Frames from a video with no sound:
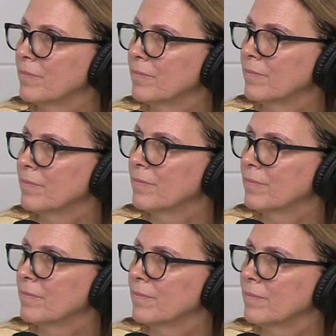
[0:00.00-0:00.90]

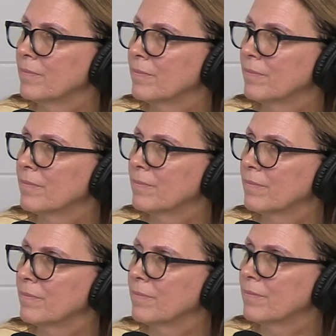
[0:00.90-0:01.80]

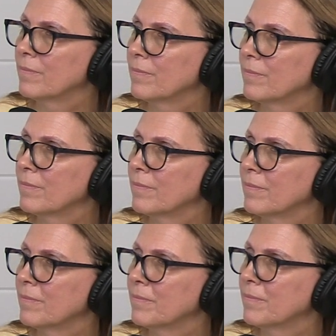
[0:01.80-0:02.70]

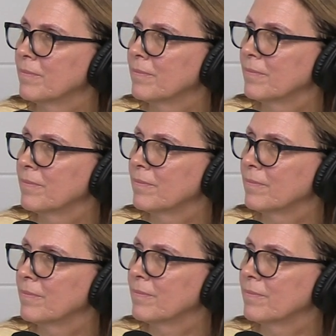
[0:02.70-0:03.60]

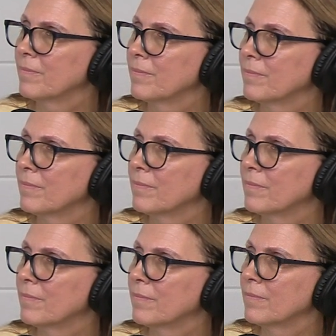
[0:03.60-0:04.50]

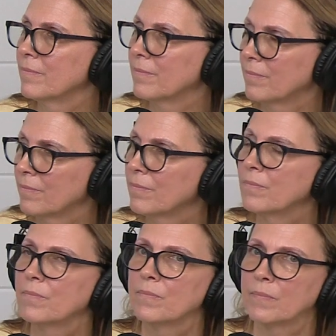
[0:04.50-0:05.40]

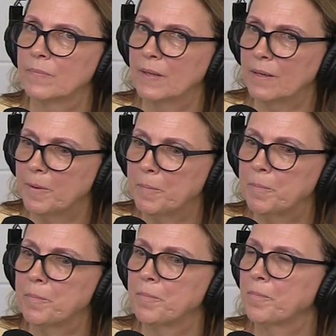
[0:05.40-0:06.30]

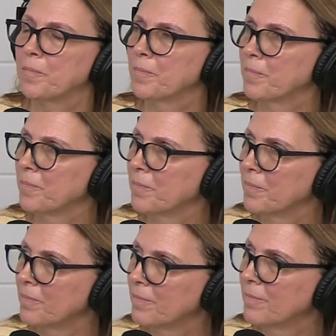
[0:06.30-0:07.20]

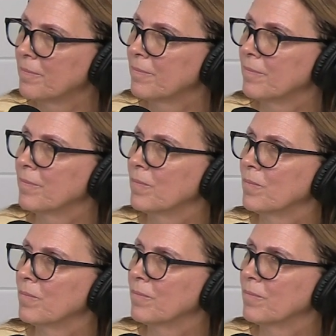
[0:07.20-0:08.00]
(silent)